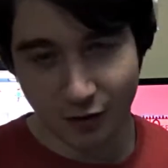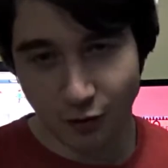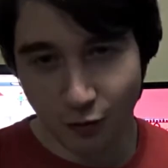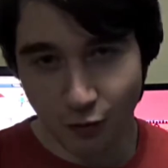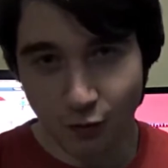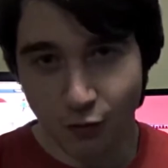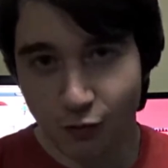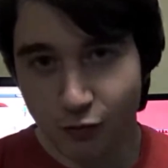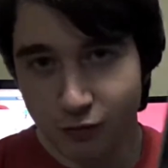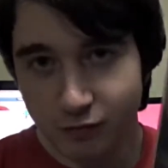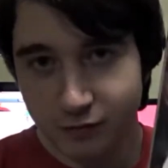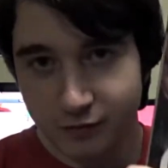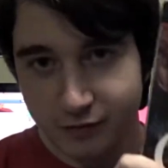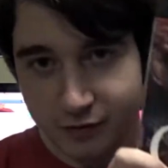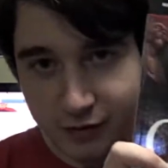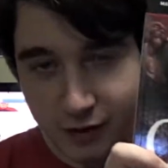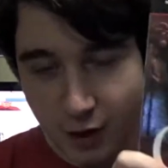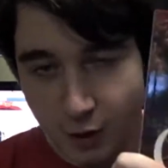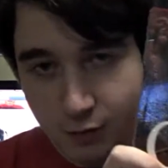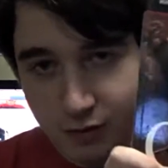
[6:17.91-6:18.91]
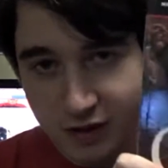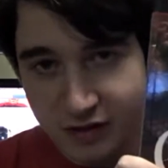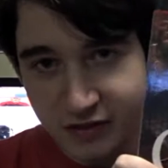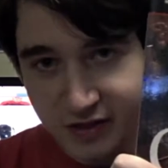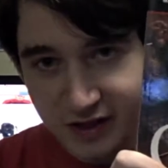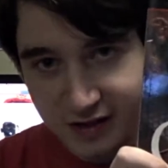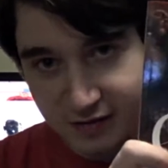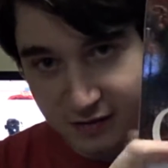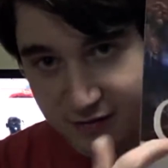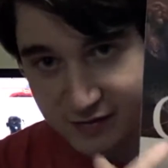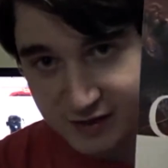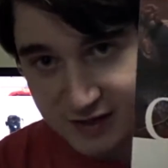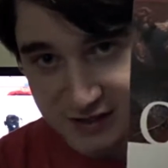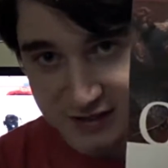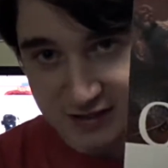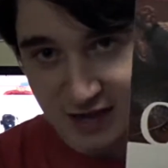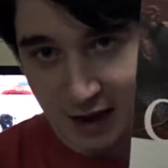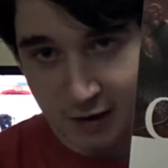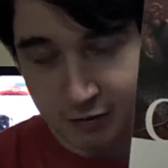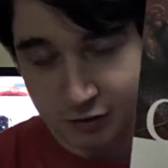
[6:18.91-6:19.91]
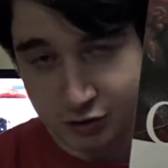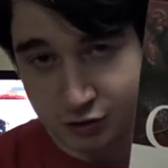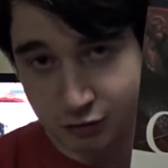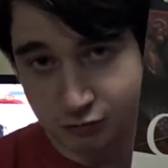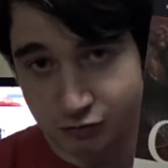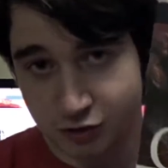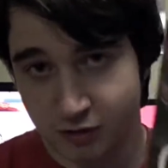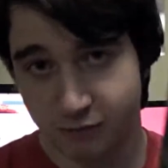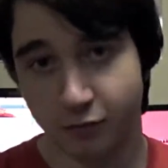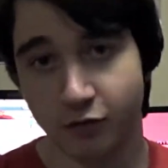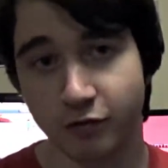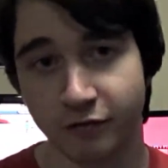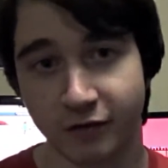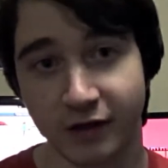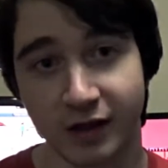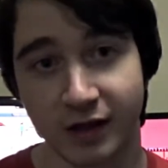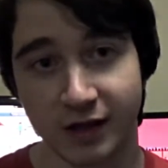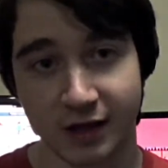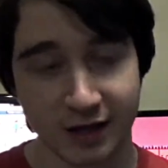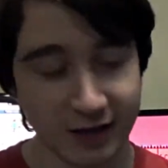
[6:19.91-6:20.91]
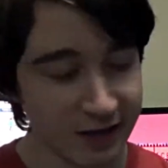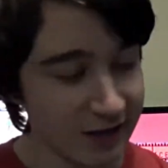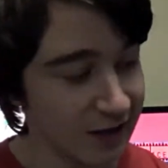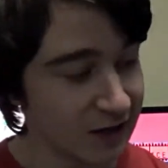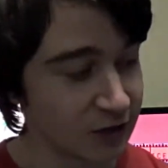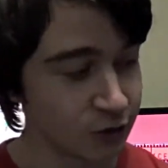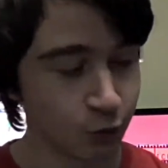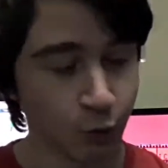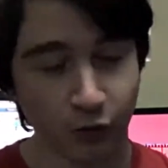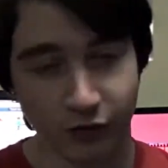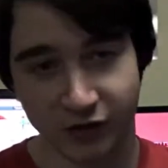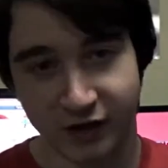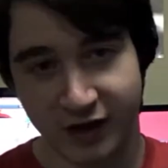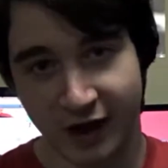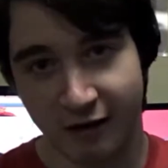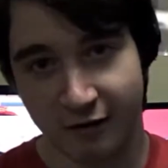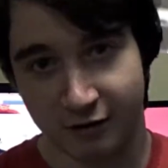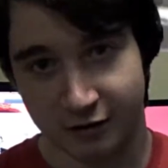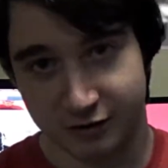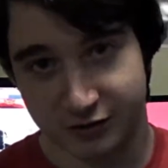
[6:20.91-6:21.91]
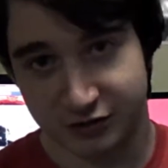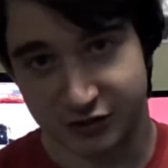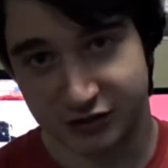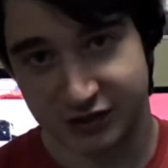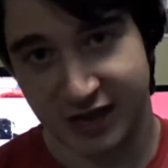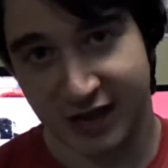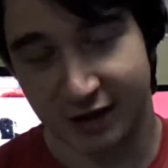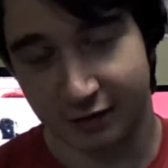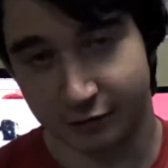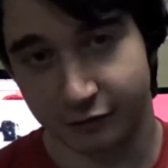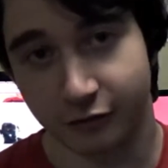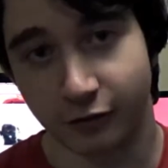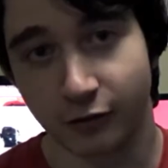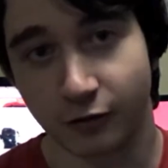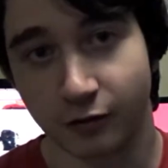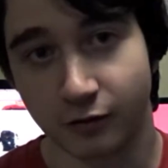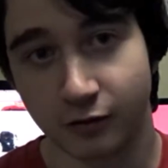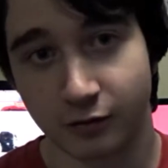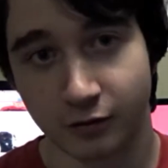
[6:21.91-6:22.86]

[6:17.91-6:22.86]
the only thing that this carries through to the movie is what the characters stand for.